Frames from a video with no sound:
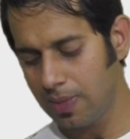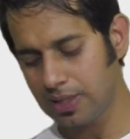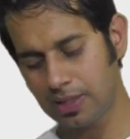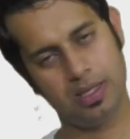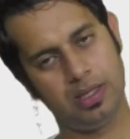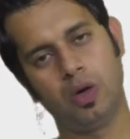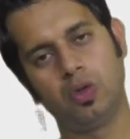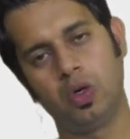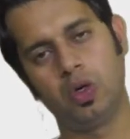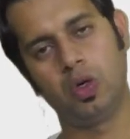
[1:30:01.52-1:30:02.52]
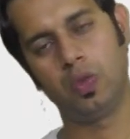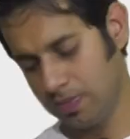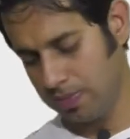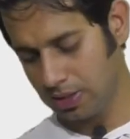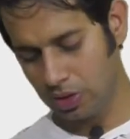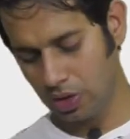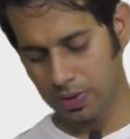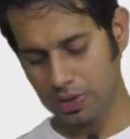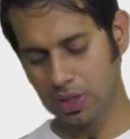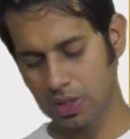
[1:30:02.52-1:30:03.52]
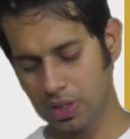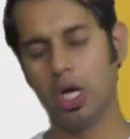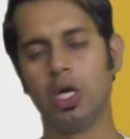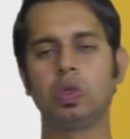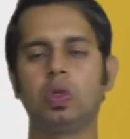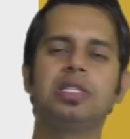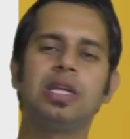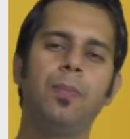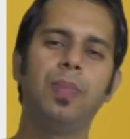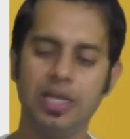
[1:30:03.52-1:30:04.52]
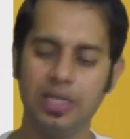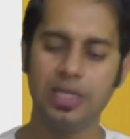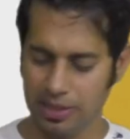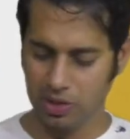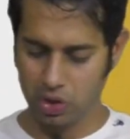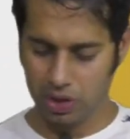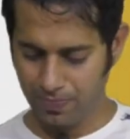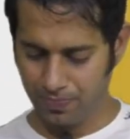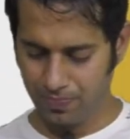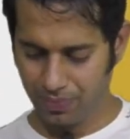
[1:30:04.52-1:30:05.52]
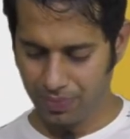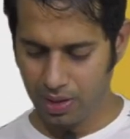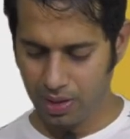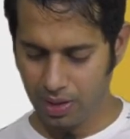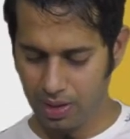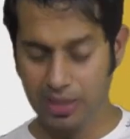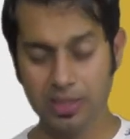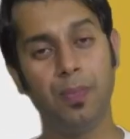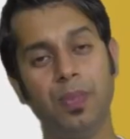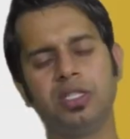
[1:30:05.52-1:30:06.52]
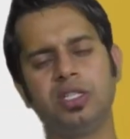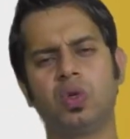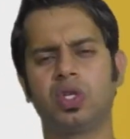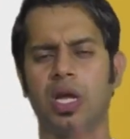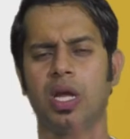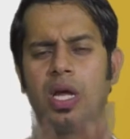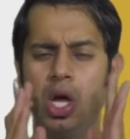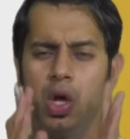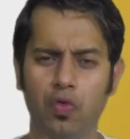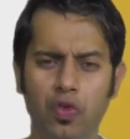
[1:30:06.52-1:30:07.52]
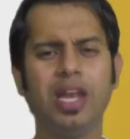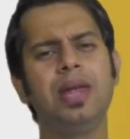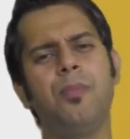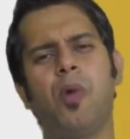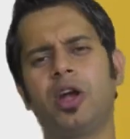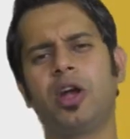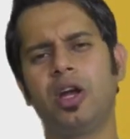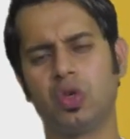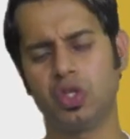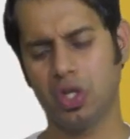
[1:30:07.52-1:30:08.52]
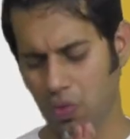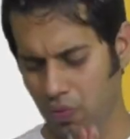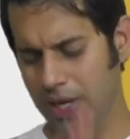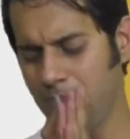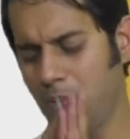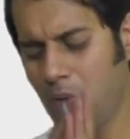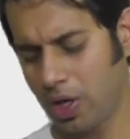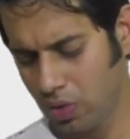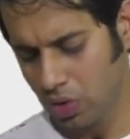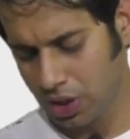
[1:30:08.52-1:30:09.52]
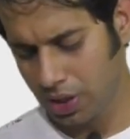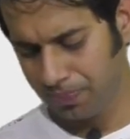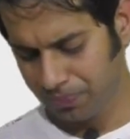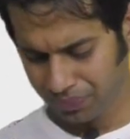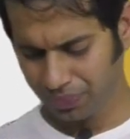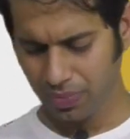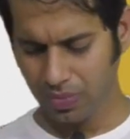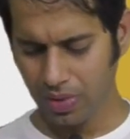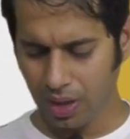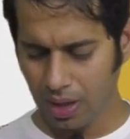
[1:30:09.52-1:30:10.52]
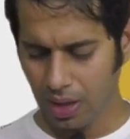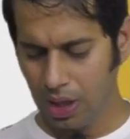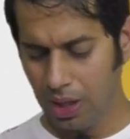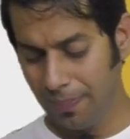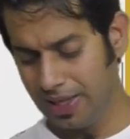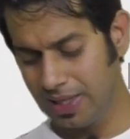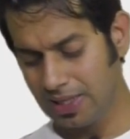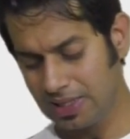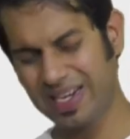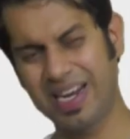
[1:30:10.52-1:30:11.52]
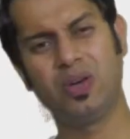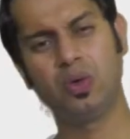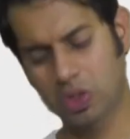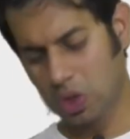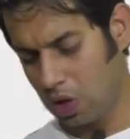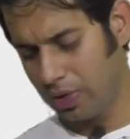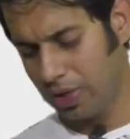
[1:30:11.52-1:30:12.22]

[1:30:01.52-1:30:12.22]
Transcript: plus 1000 rupees plus 1000 rupees. So this completes this question. This completes this question. Very important question. Very important question. Please try to solve